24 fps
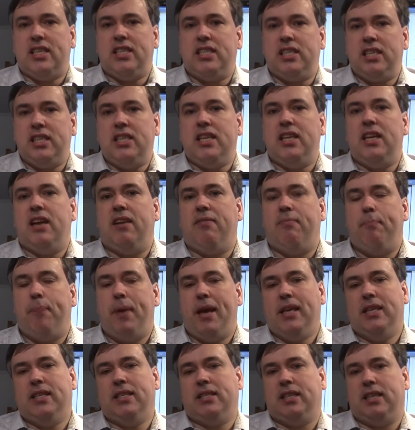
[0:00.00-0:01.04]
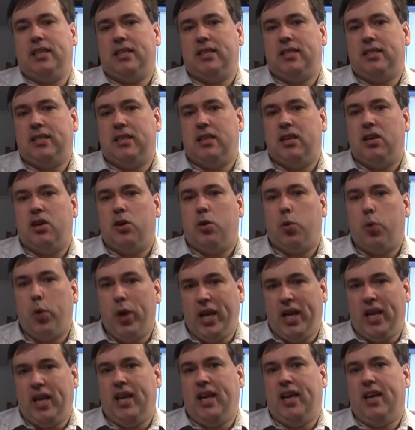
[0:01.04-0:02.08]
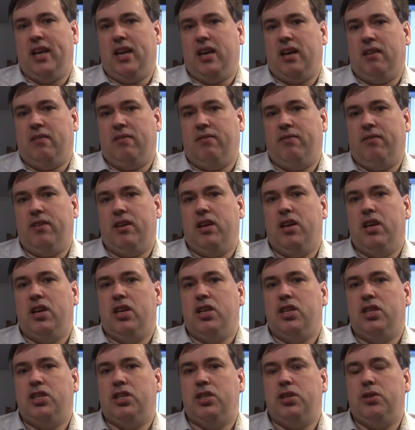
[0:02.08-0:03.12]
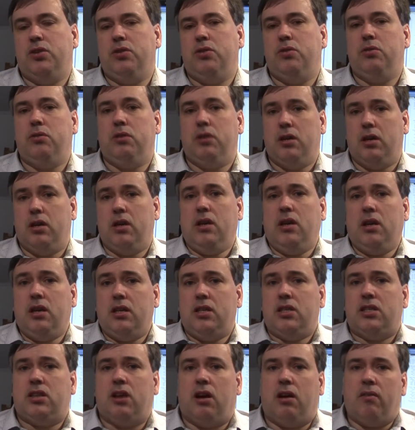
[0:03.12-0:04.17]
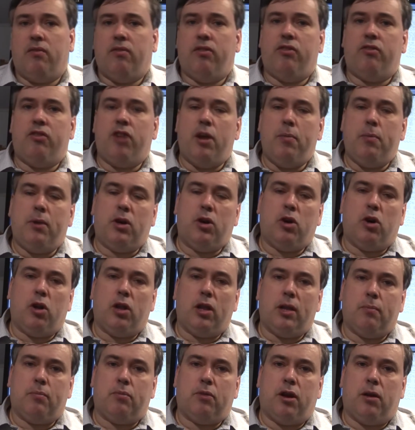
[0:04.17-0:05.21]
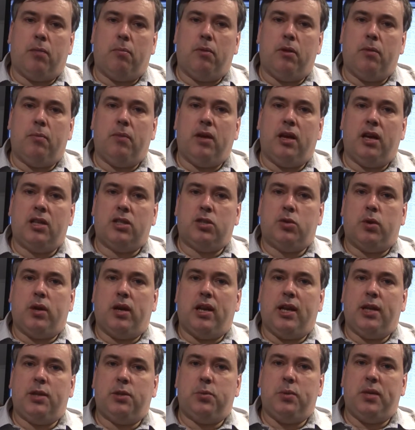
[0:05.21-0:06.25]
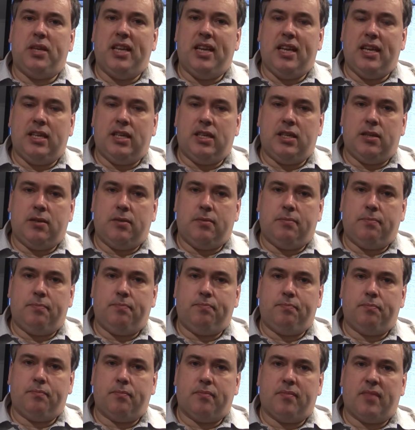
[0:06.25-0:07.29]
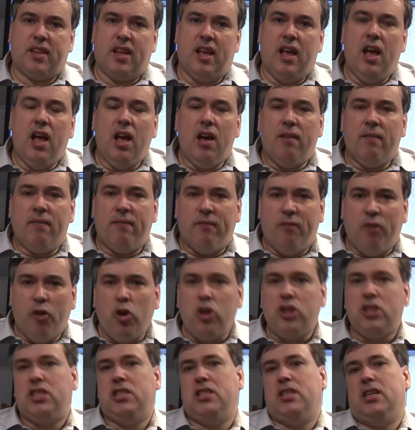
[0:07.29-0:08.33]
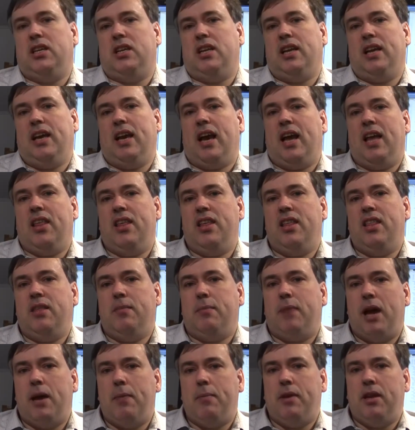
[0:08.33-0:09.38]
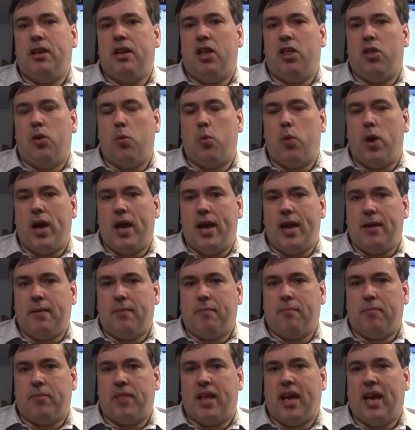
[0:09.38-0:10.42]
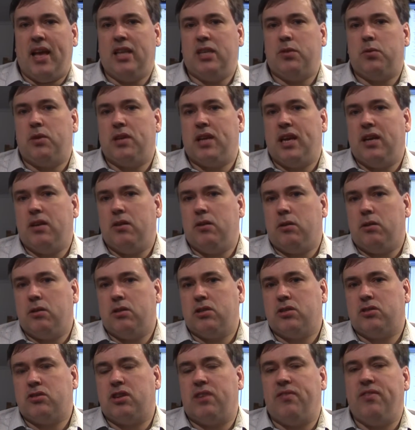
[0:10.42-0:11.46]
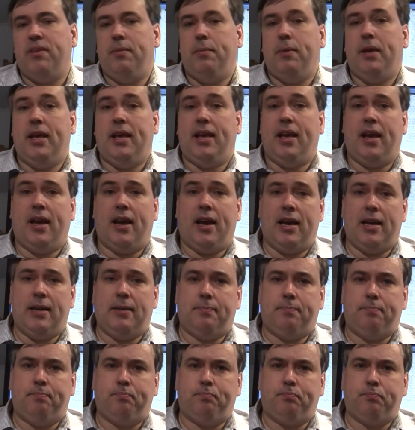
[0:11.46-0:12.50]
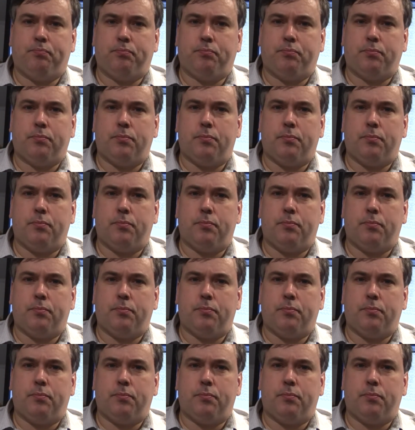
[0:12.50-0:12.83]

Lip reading: consistent enough basis, quickly enough, to solve the robocalling problem as quickly as we need to. Fortunately, I think there might be another way, and it's what I call scruffy PKI.